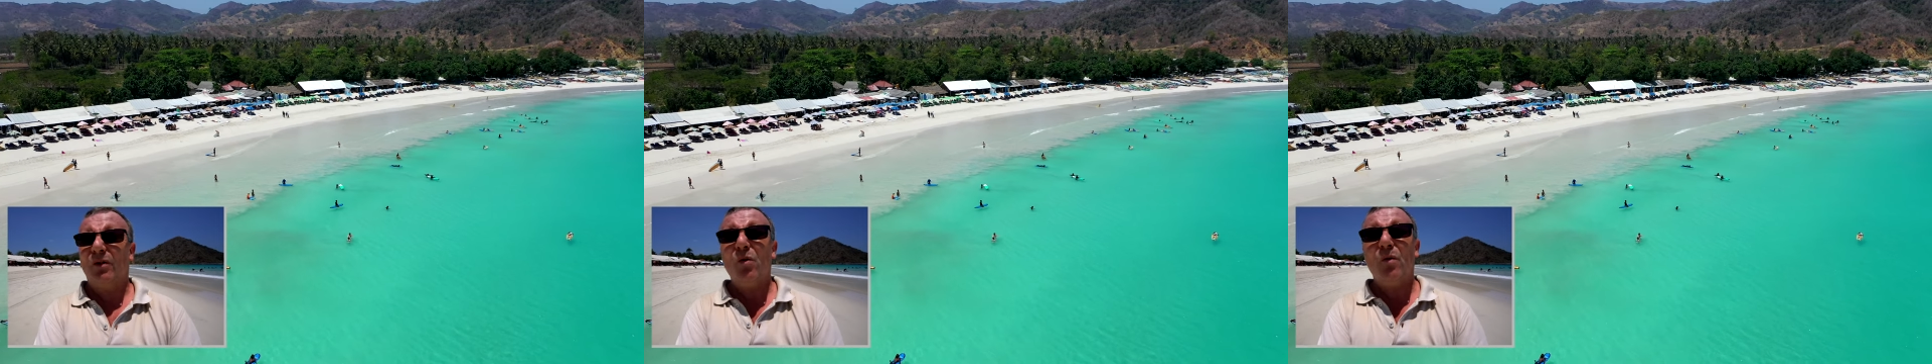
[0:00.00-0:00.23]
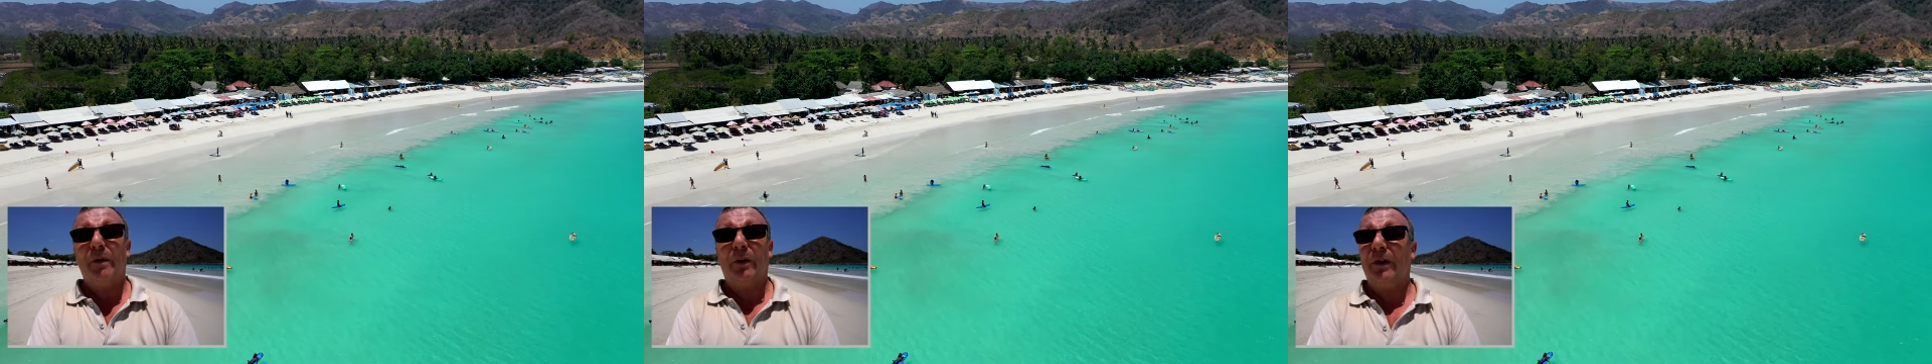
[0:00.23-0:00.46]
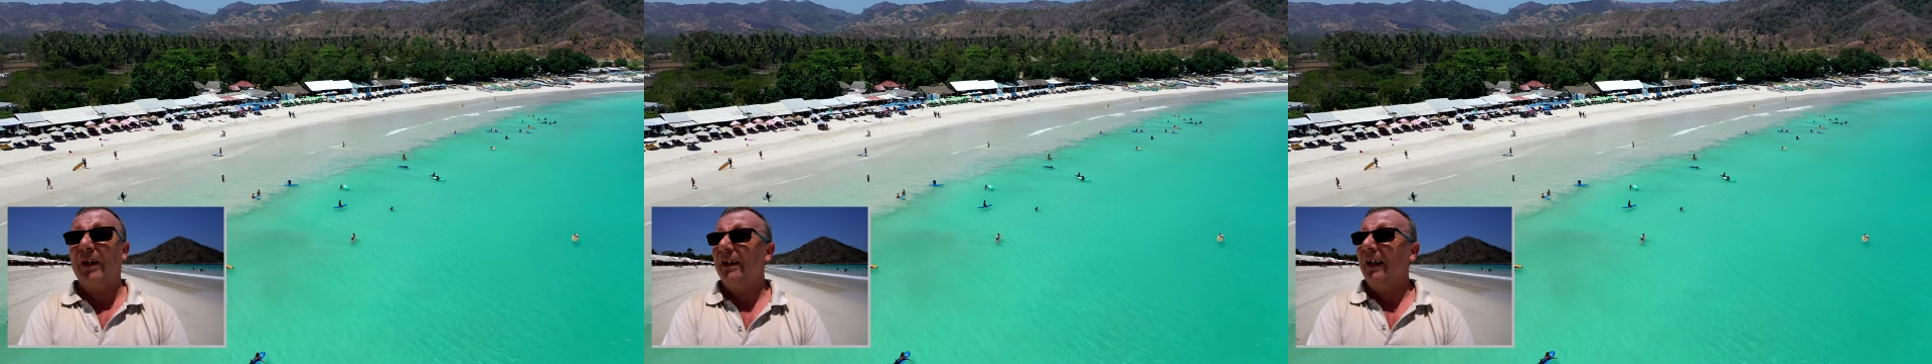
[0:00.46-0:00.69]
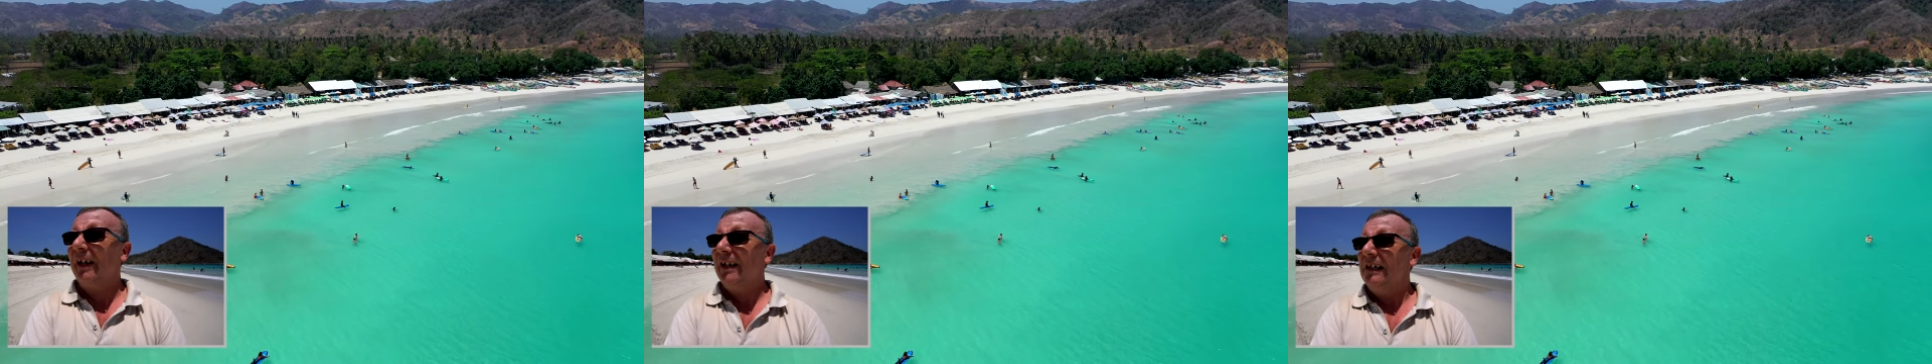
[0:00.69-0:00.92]
Ooh, bit of wind
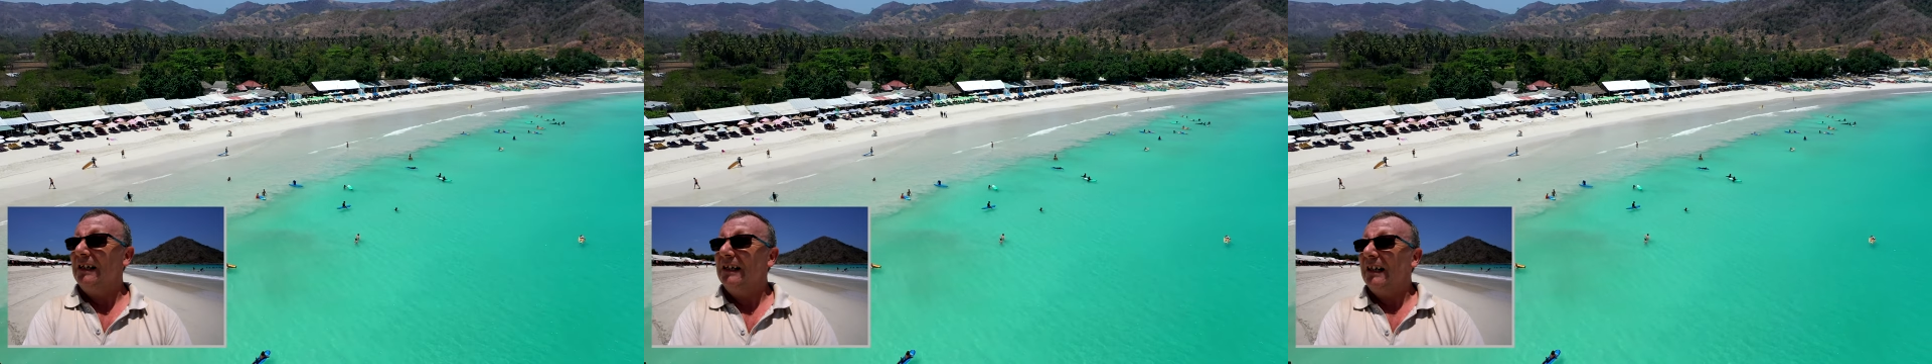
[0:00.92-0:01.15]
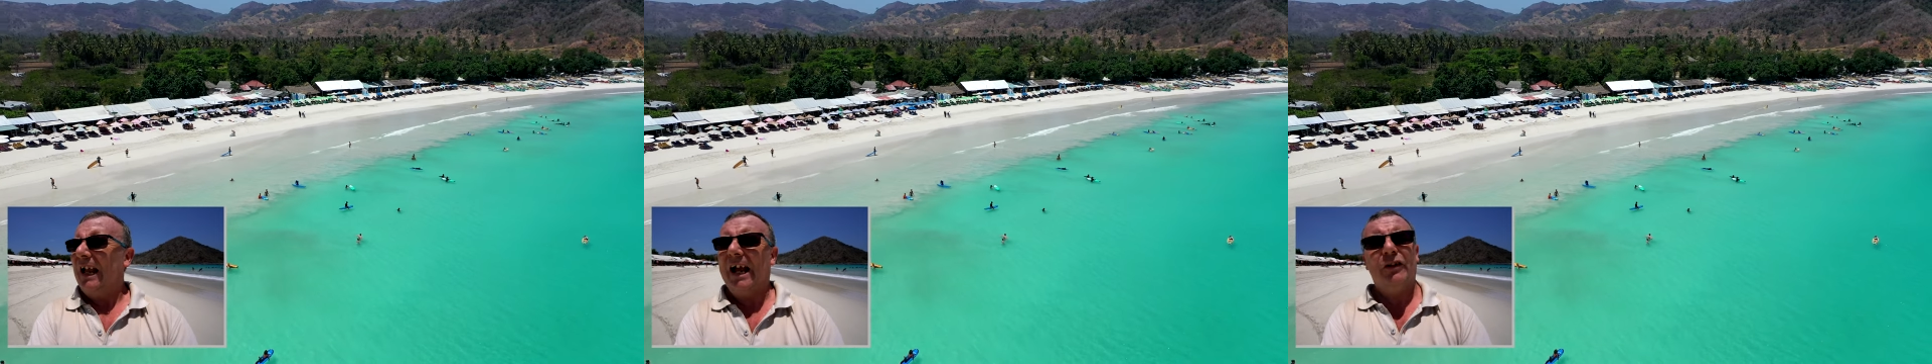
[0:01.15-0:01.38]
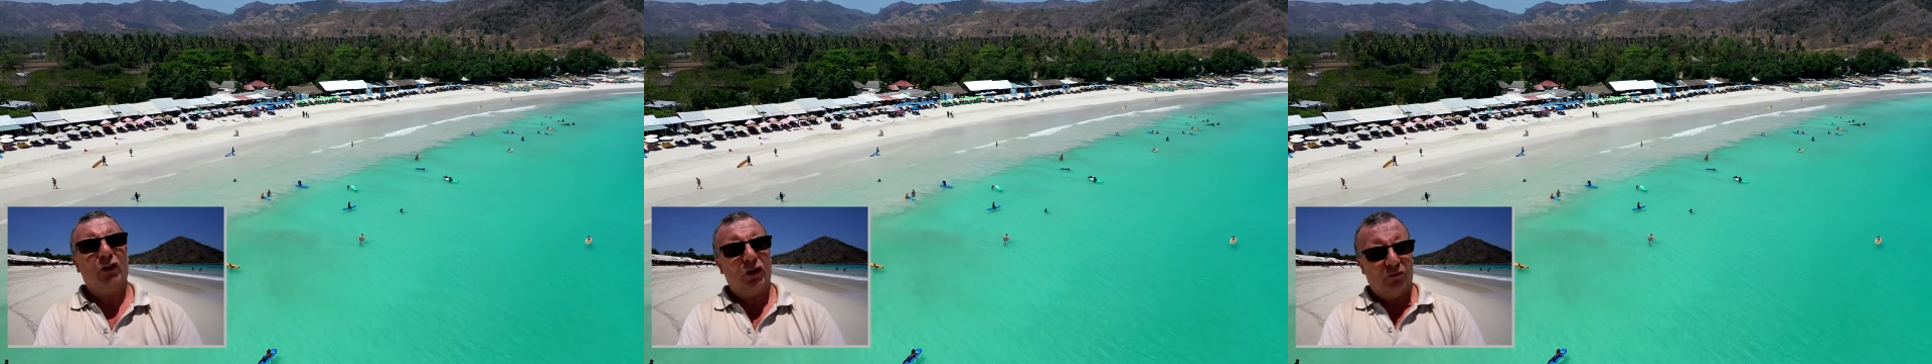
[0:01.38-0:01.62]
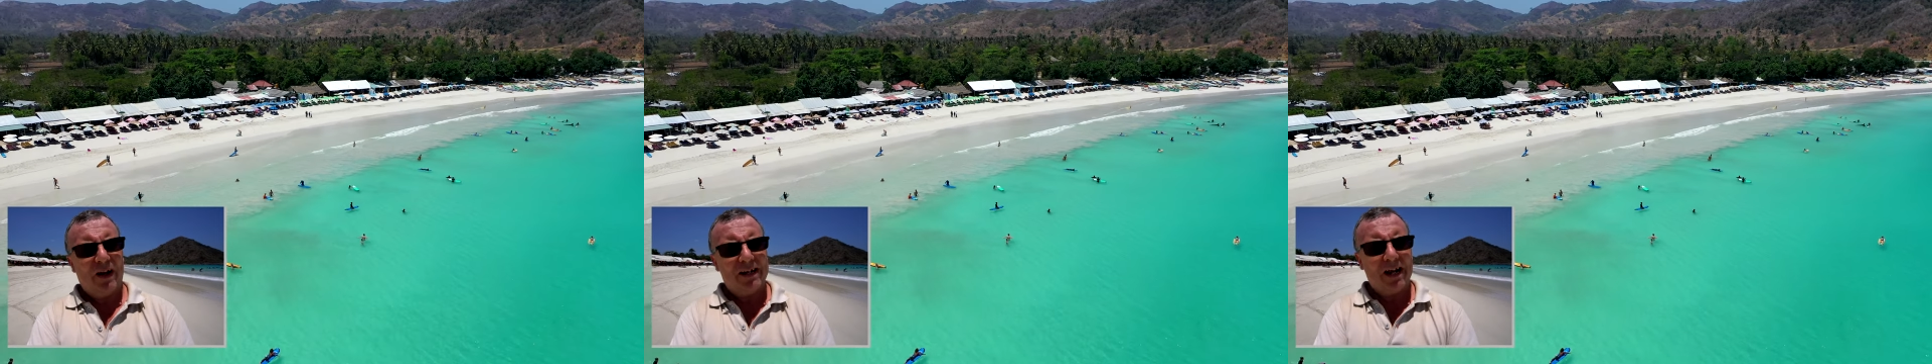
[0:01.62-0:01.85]
here. And you
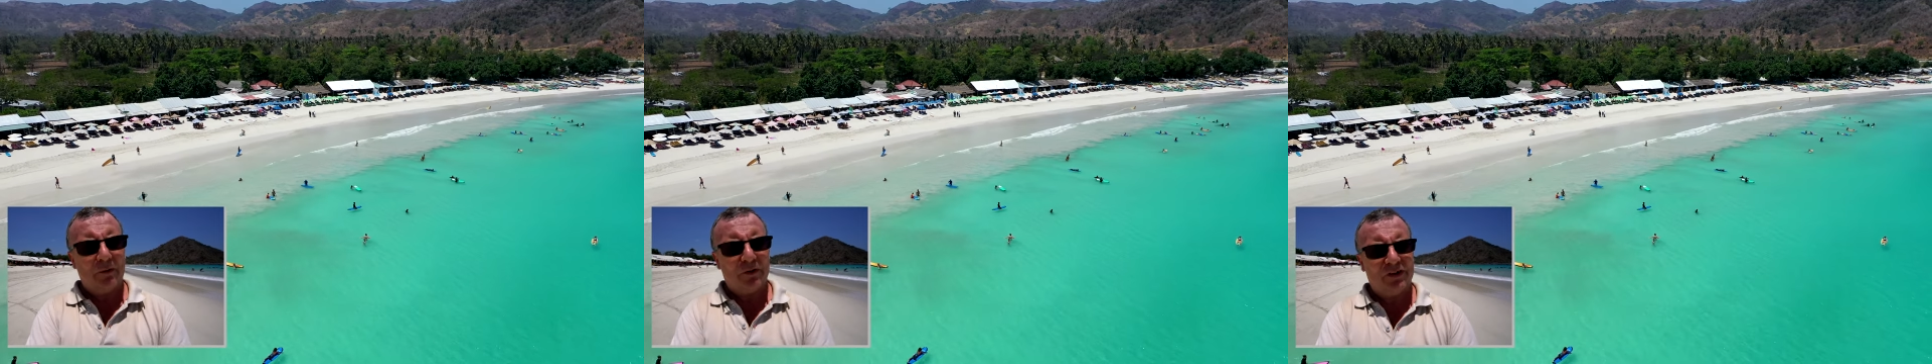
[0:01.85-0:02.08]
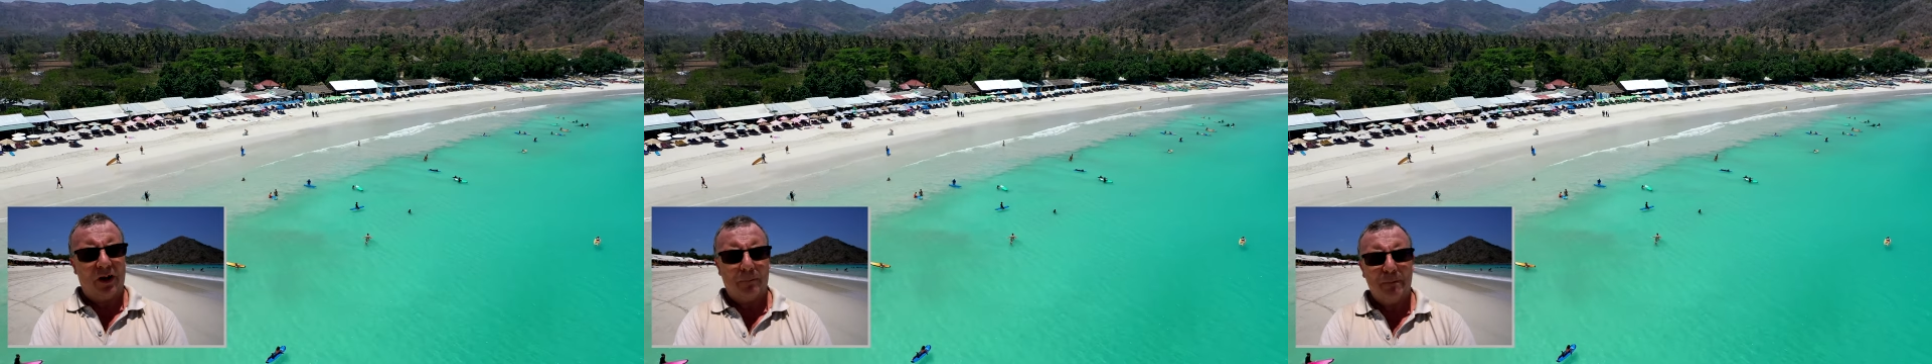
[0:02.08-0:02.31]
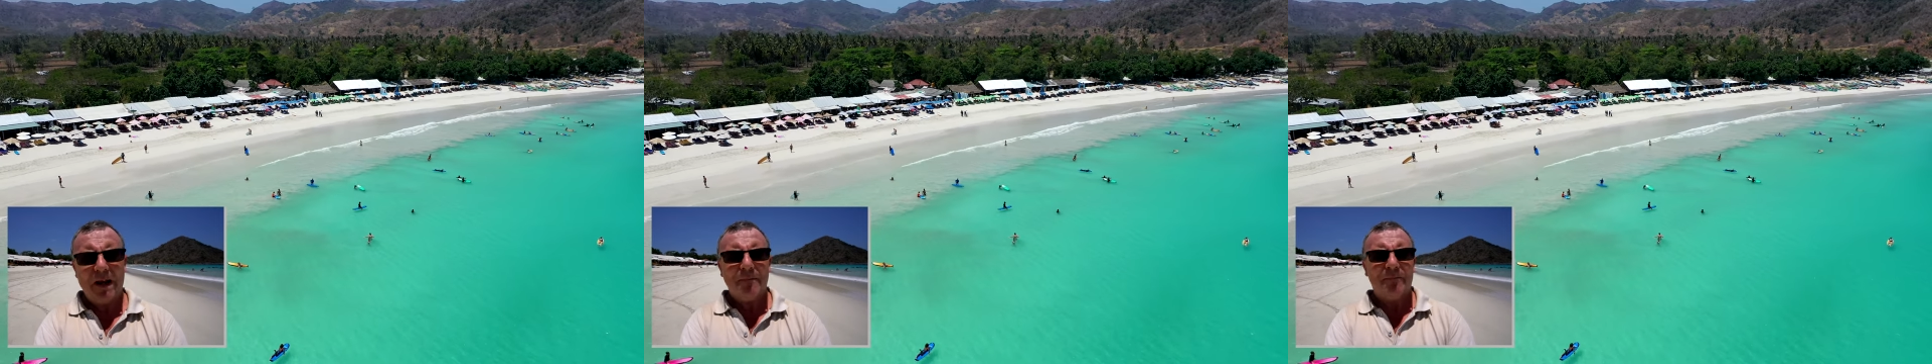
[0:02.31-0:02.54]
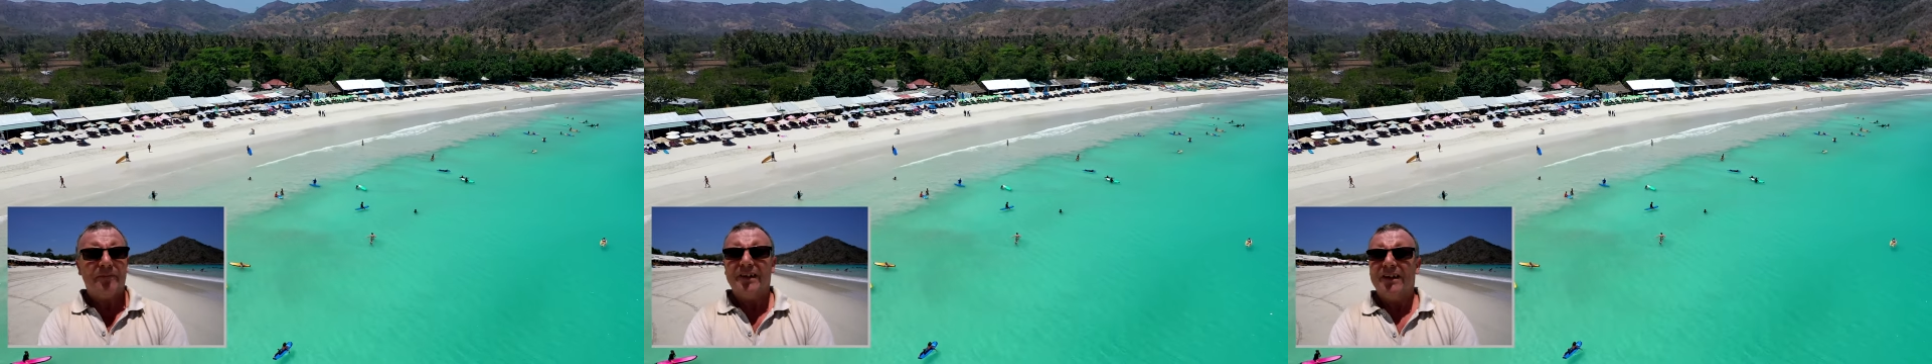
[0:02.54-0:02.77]
can rent out a sunbed.